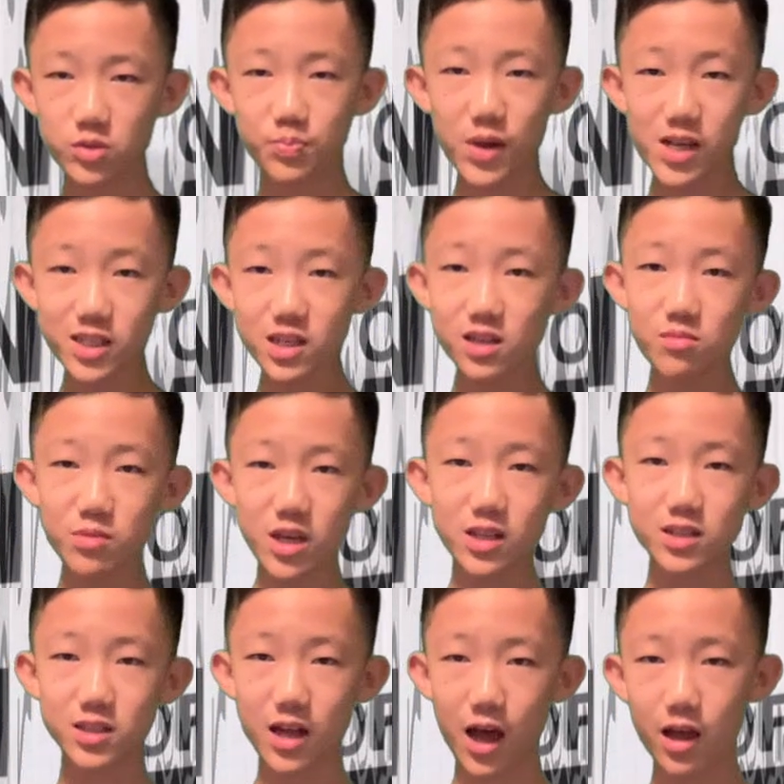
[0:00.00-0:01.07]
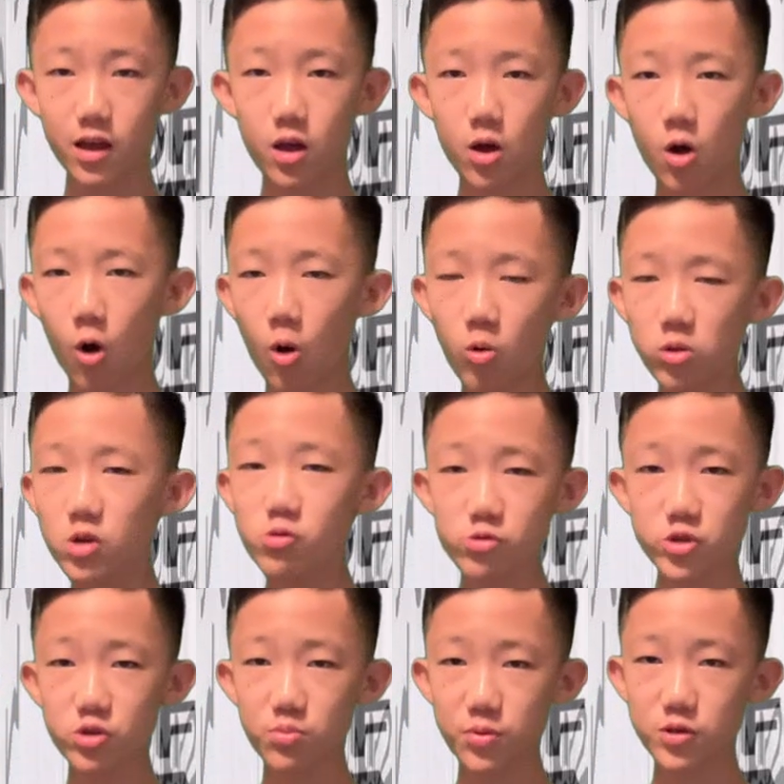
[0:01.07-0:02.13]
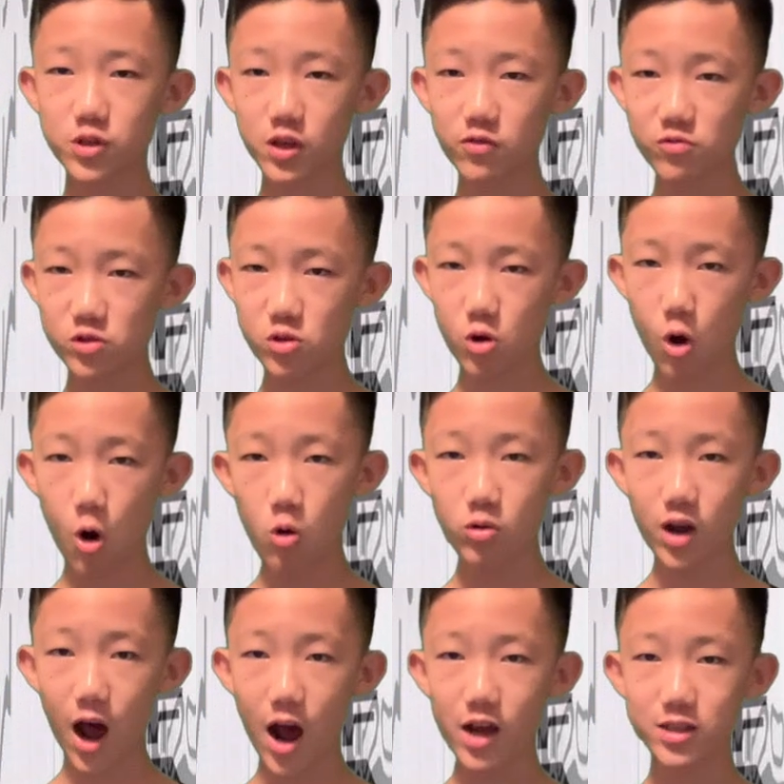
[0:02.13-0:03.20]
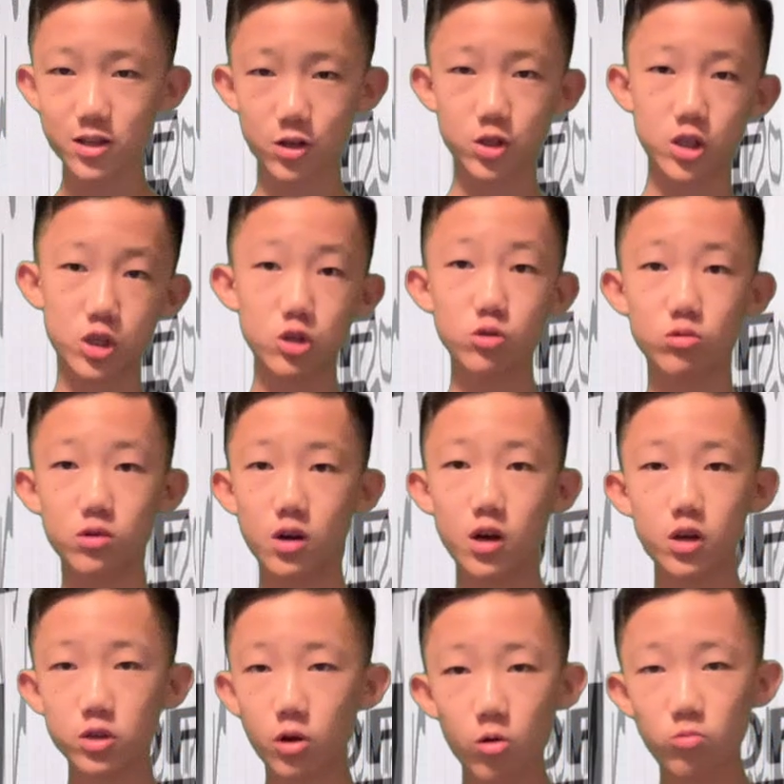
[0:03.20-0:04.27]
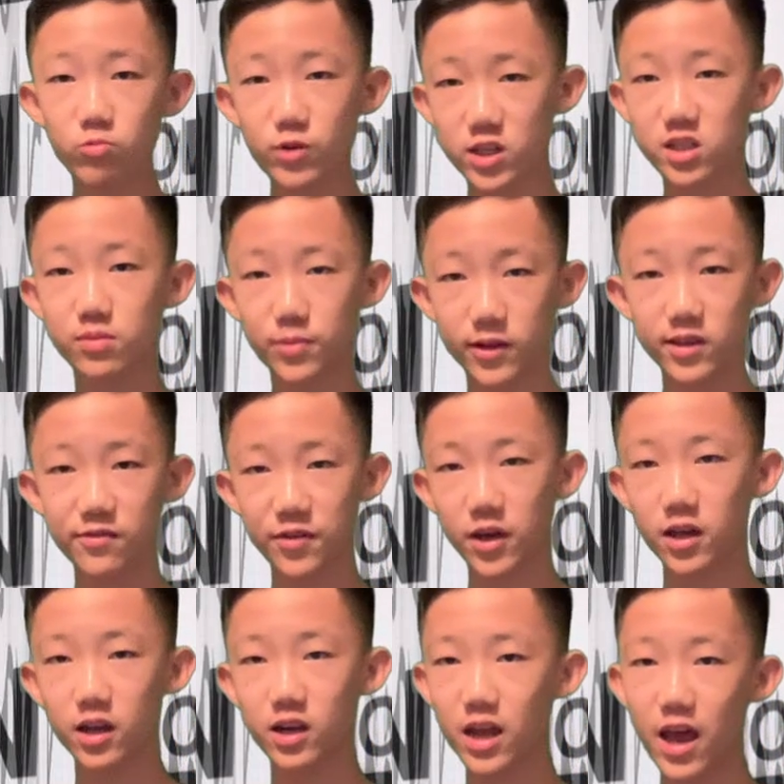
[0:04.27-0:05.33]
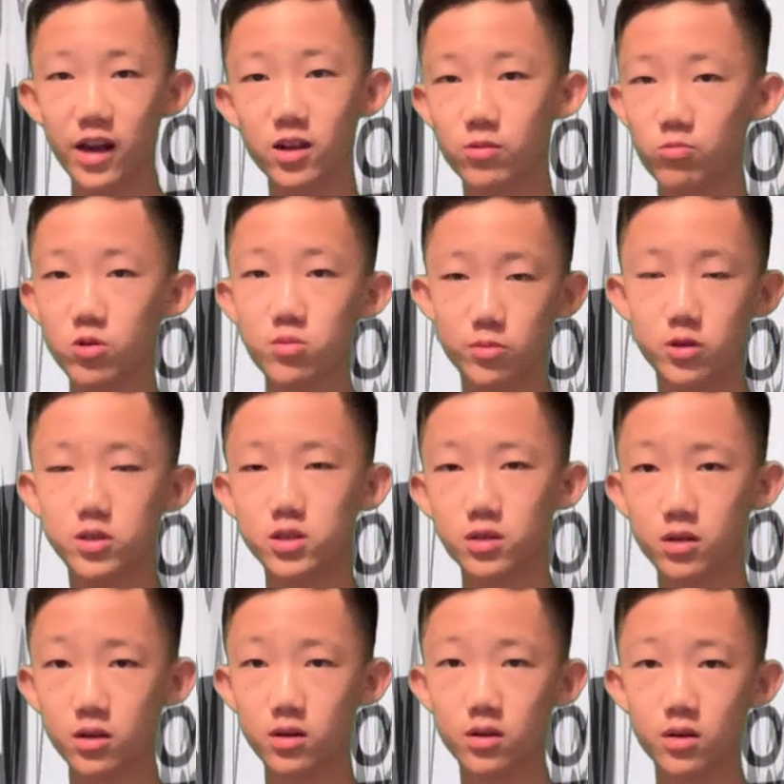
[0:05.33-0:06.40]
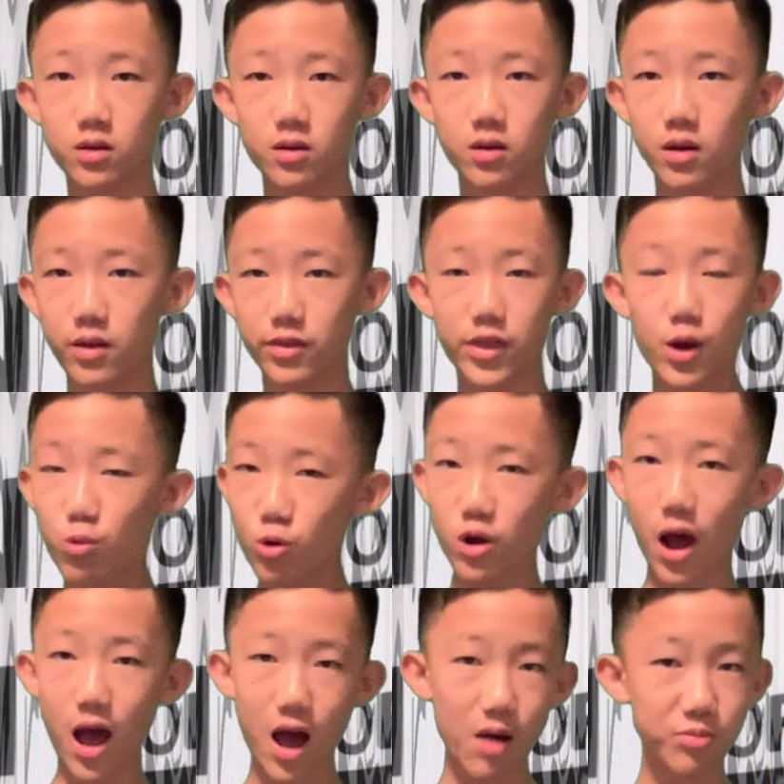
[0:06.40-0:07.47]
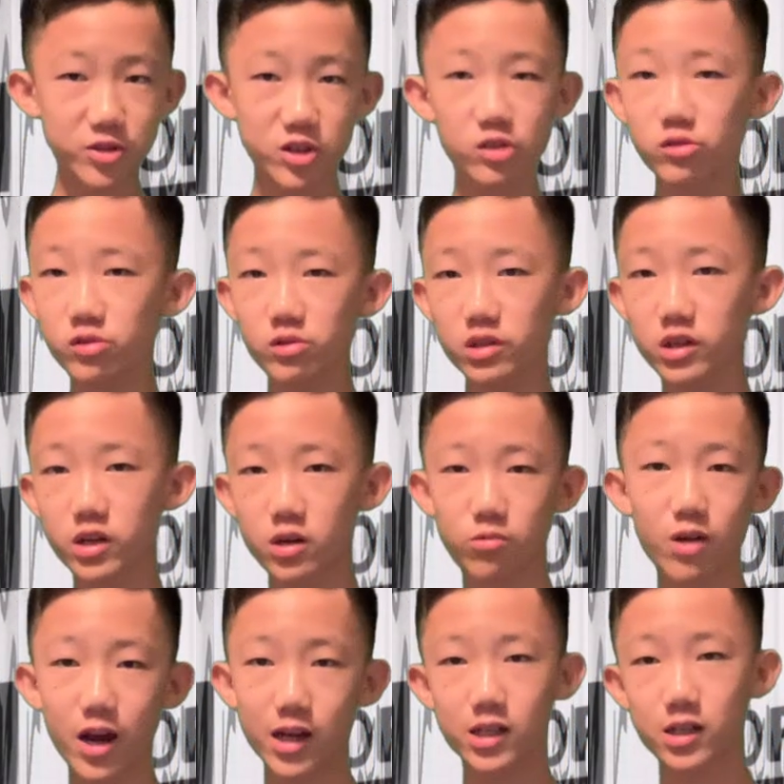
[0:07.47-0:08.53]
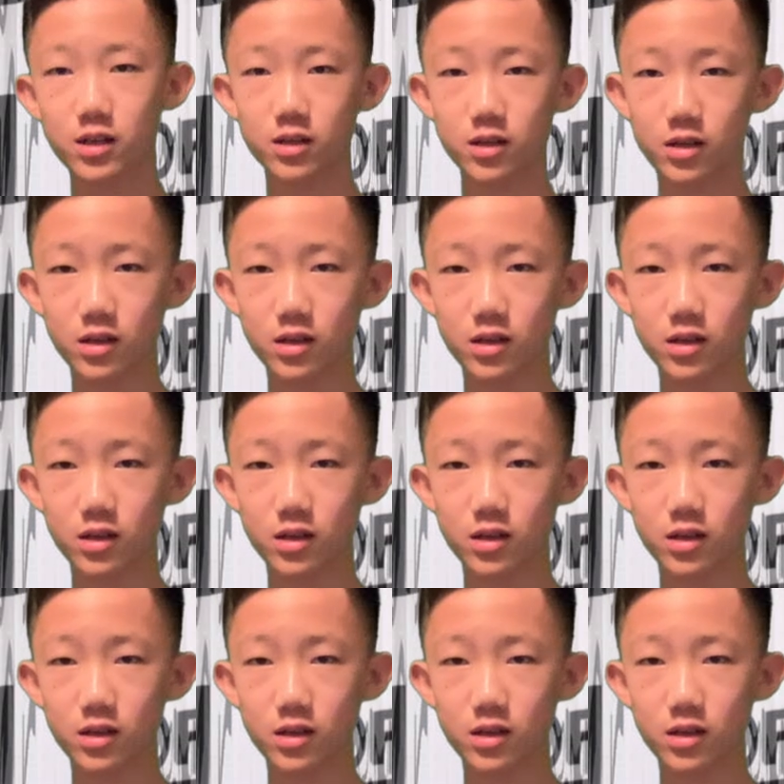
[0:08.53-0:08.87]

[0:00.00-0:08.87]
which basically means that only what you perceive with your own eyes are true. Don't risk believing in any rumors. And they were absolutely correct.